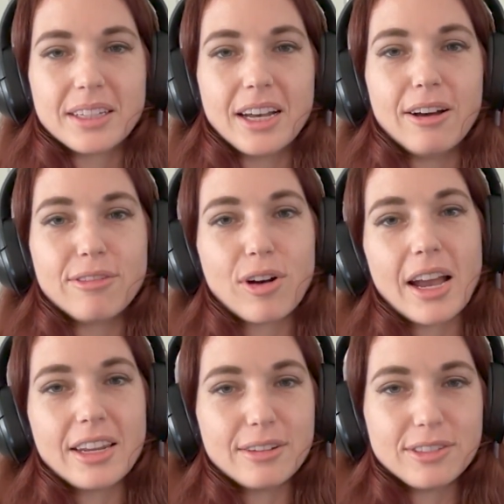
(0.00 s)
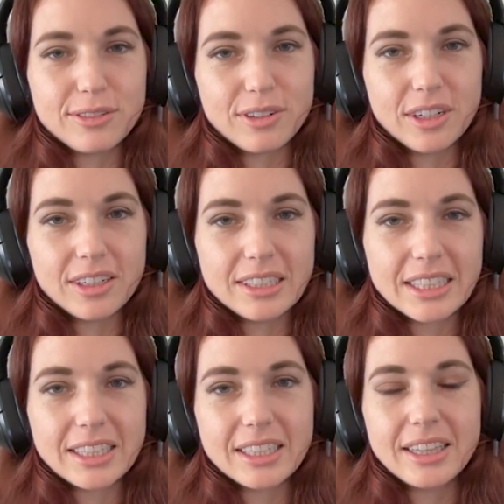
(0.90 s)
a variety of different
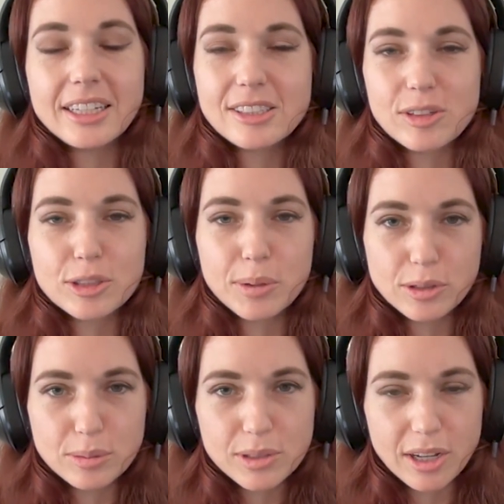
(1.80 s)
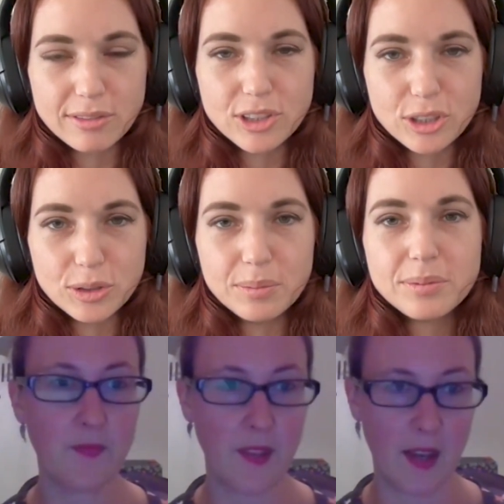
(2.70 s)
things to expose themselves to.
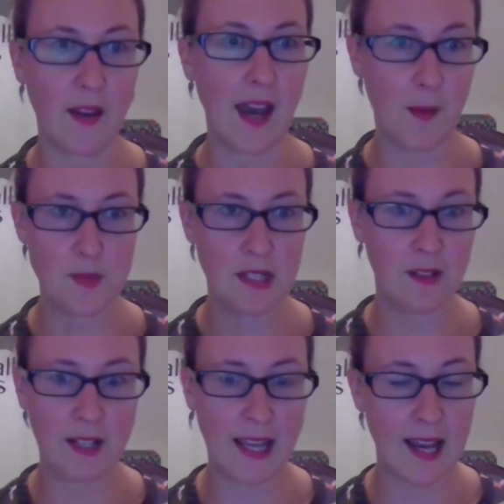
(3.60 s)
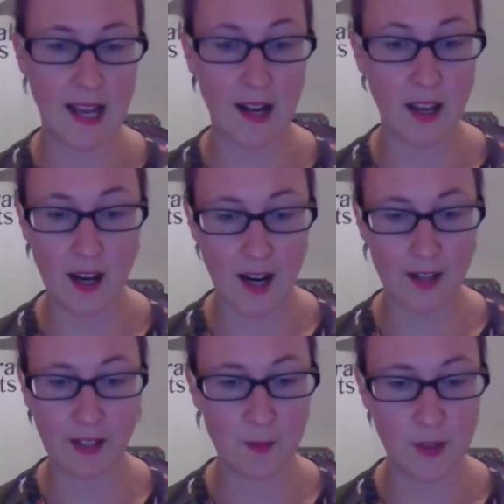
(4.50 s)
Yeah, absolutely. And I
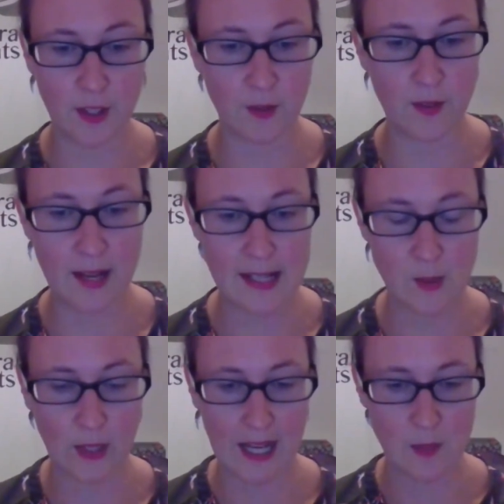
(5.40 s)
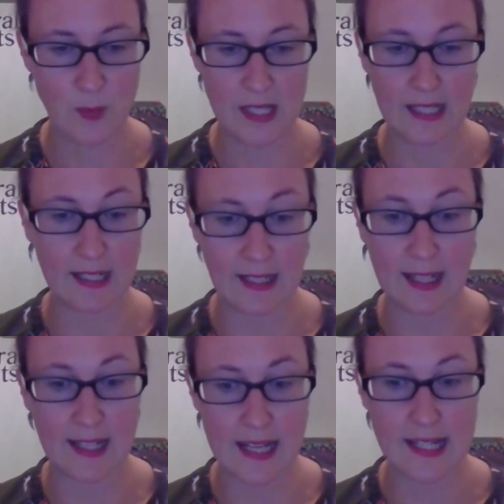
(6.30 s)
agree with you. Indoor cats particularly,
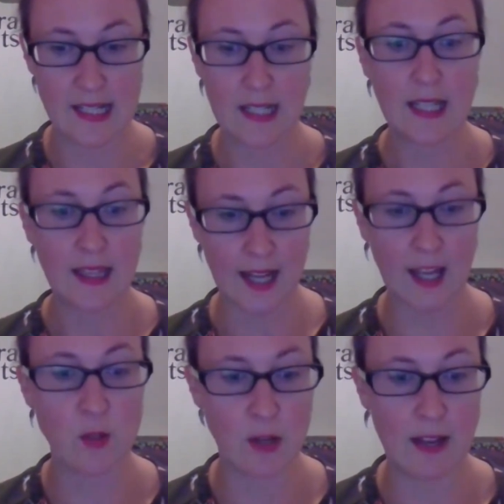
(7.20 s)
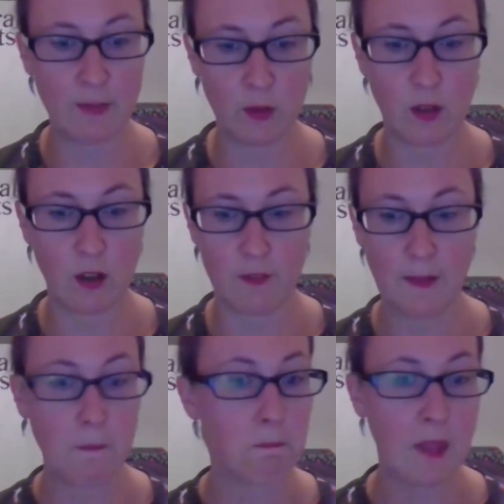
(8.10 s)
they need that extra level of
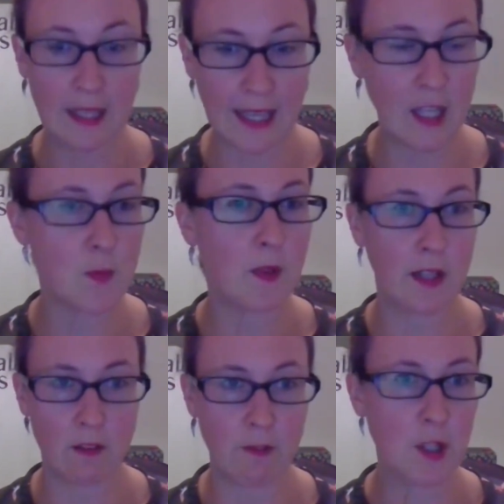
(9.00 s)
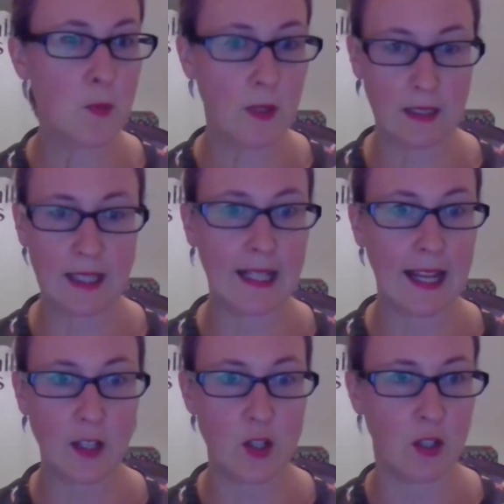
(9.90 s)
engagement, enrichment,
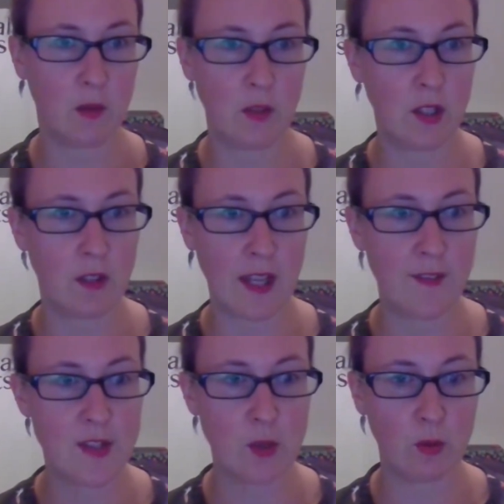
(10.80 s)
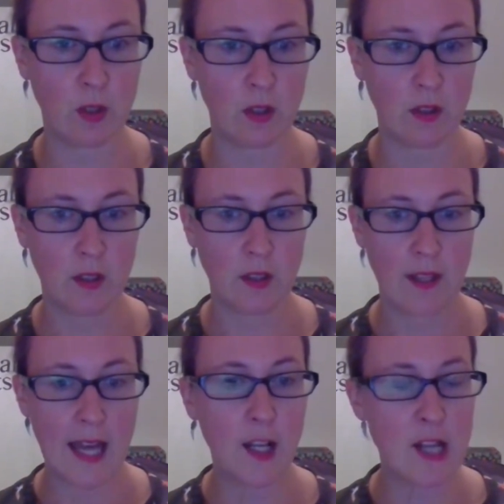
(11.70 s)
connection. They've still got
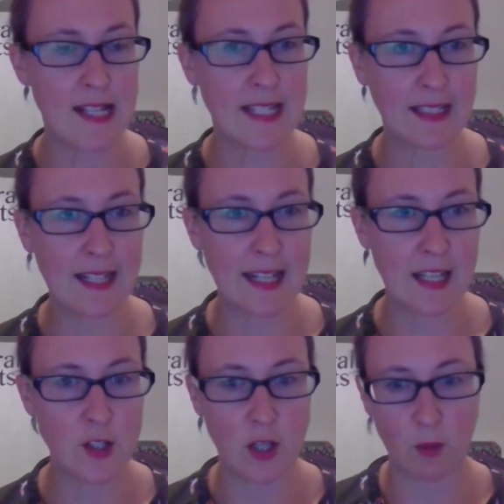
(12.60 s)
energetic need.